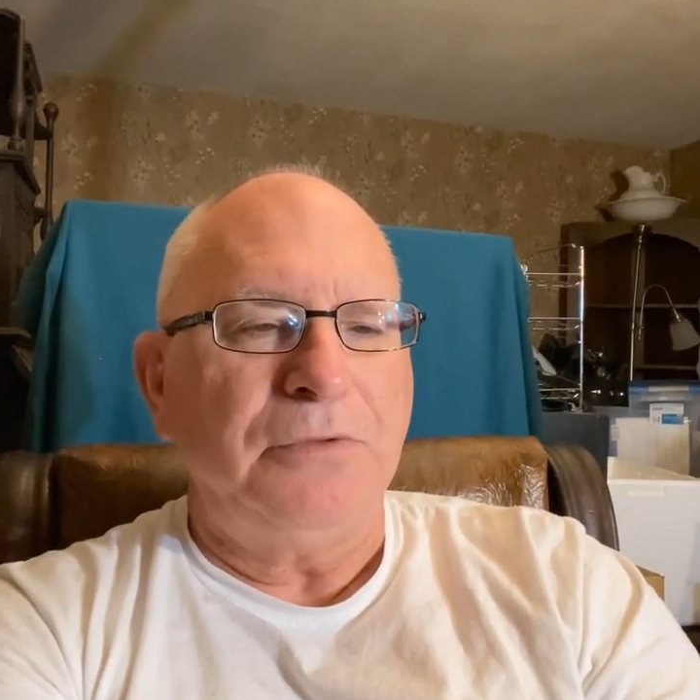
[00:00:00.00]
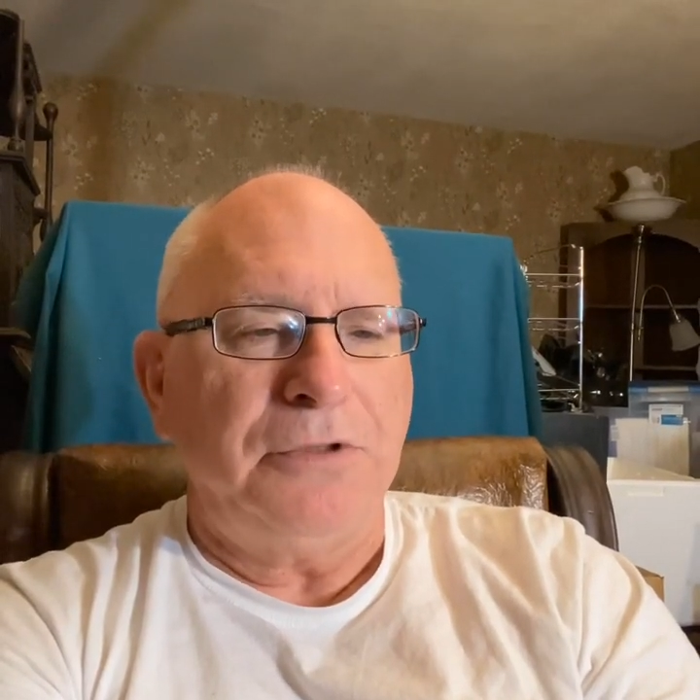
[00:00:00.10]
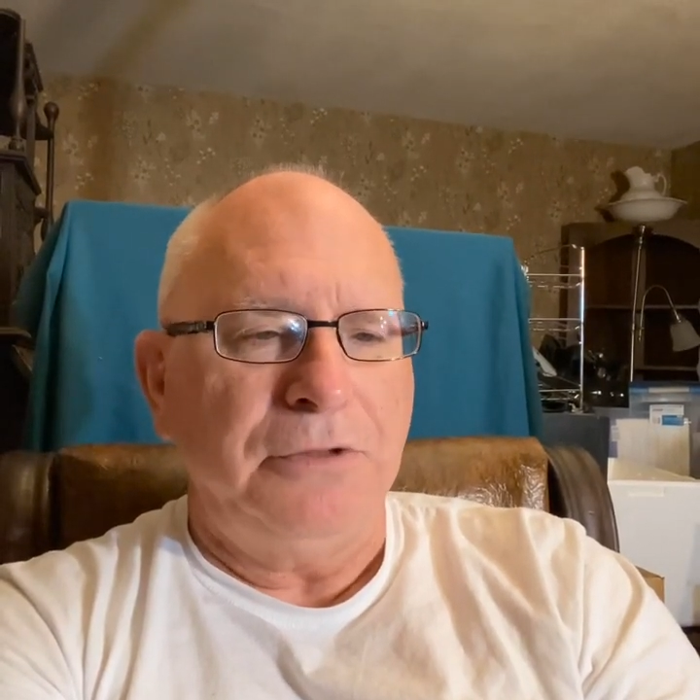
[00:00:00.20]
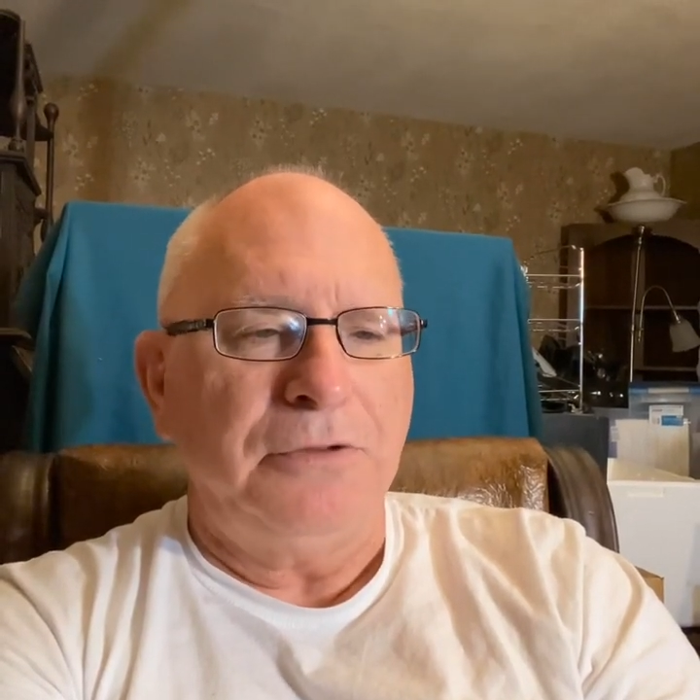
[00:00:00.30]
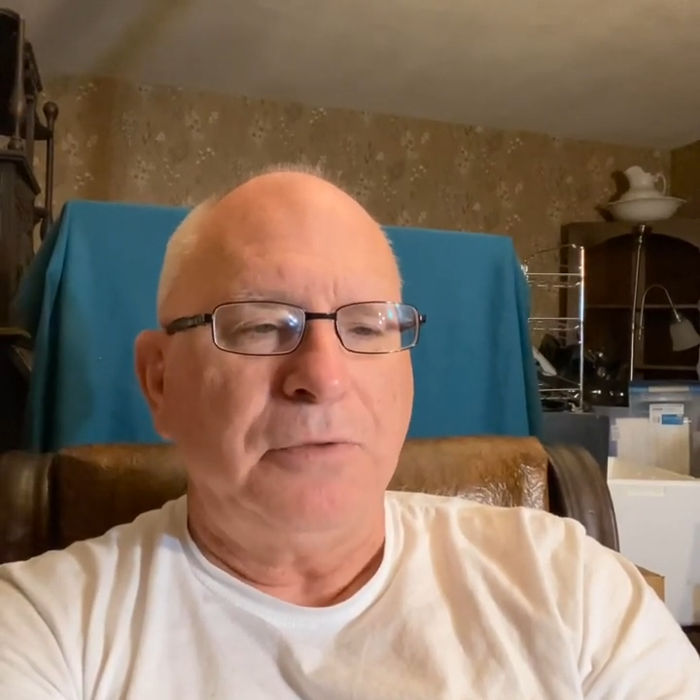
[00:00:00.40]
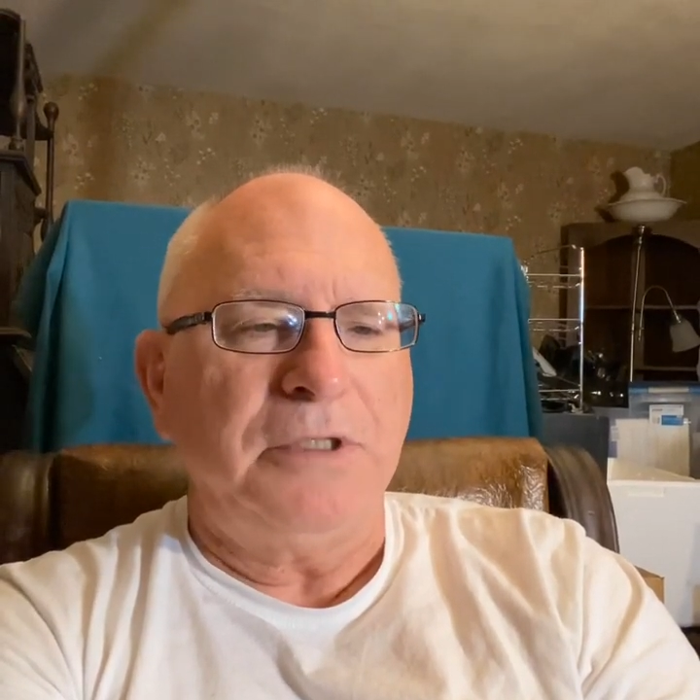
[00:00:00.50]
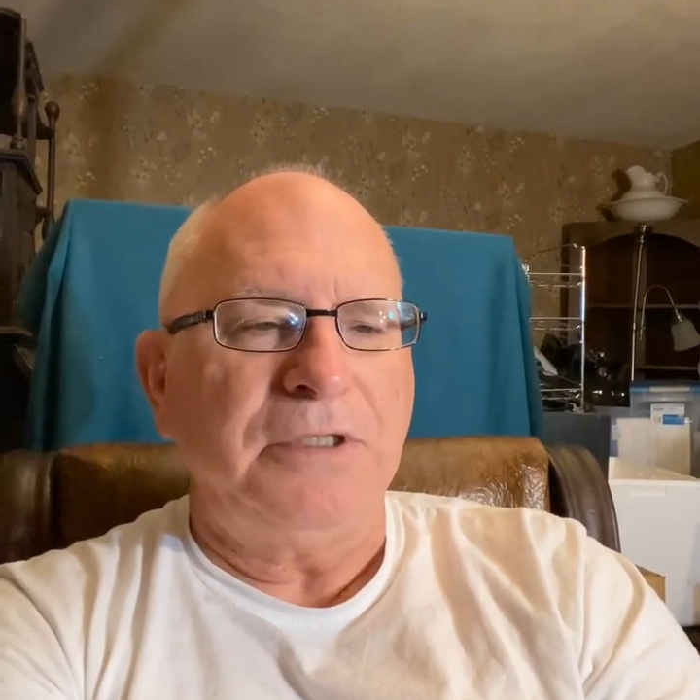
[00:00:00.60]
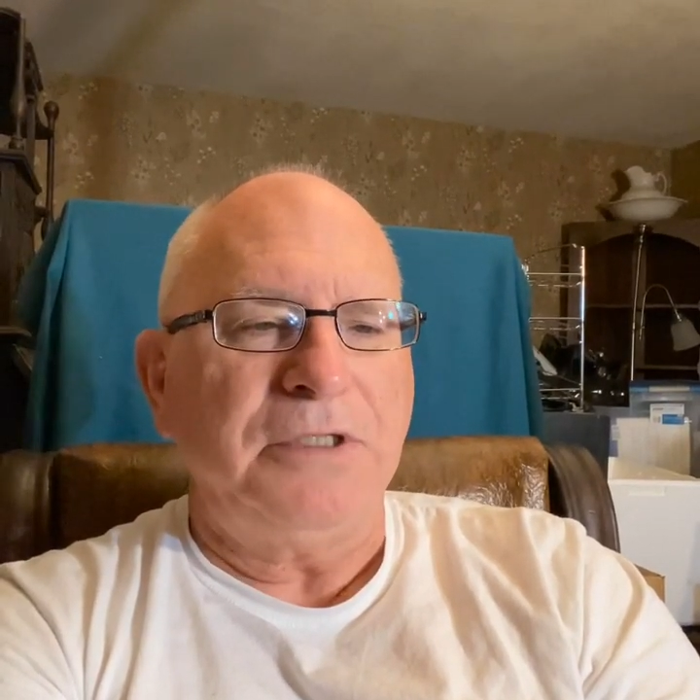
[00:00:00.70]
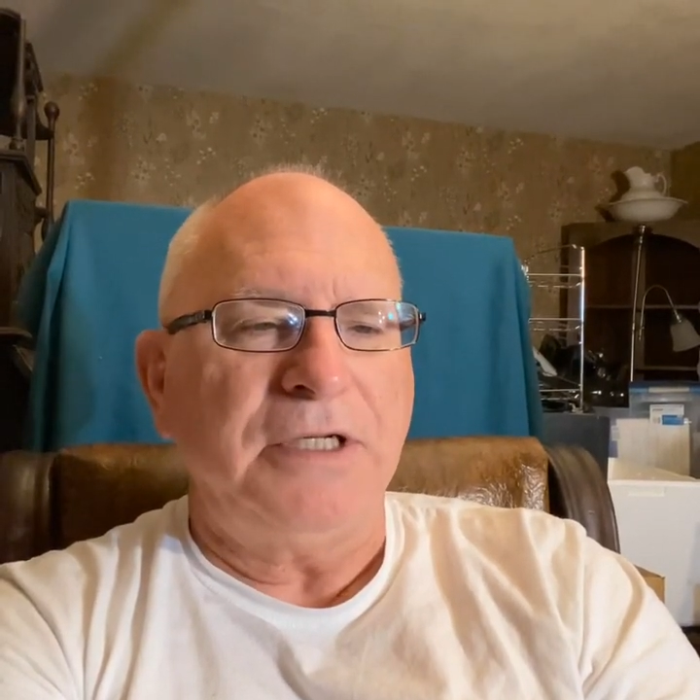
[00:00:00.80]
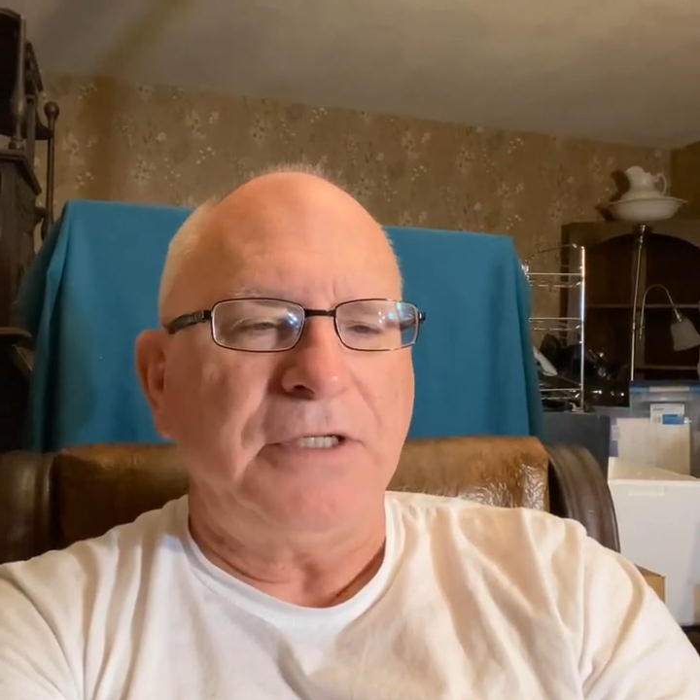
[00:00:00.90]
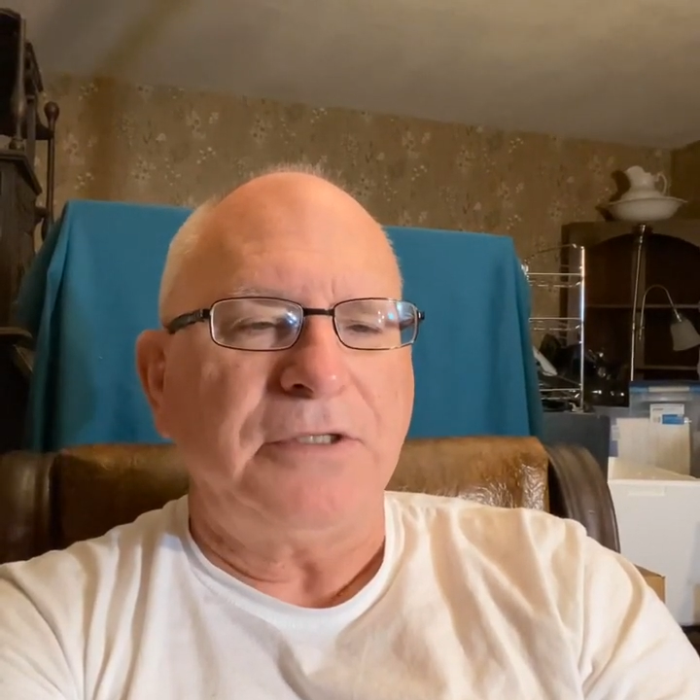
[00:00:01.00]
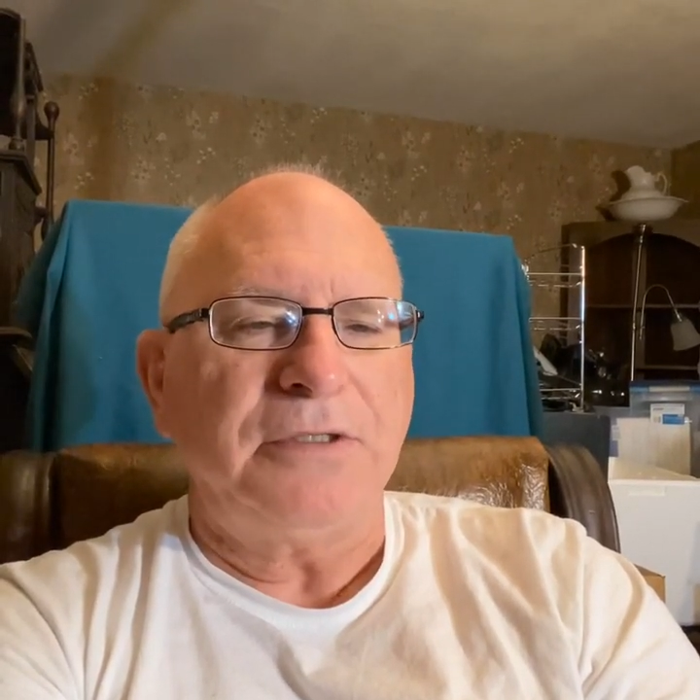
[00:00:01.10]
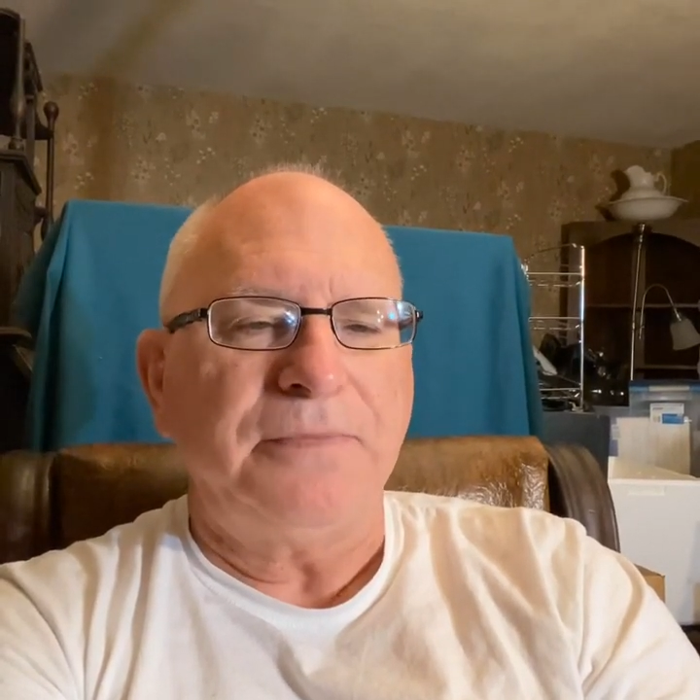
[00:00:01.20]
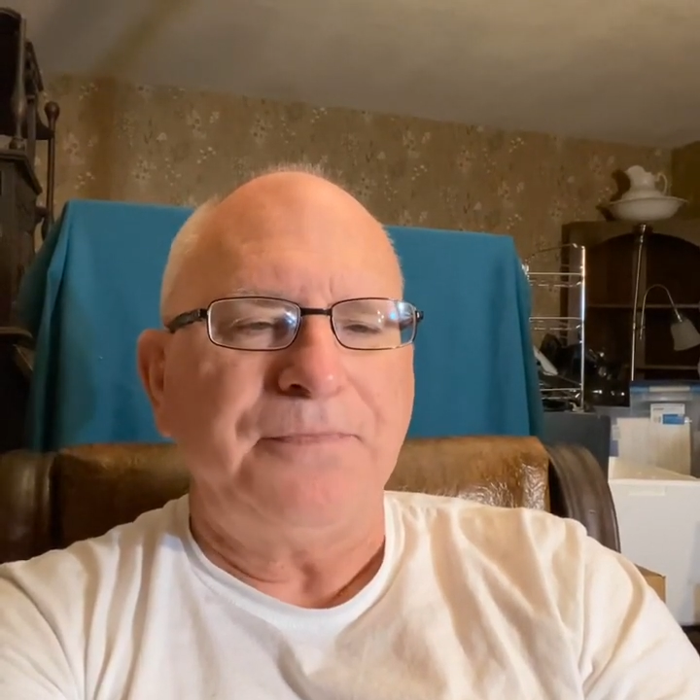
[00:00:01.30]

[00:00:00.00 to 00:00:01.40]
2:26.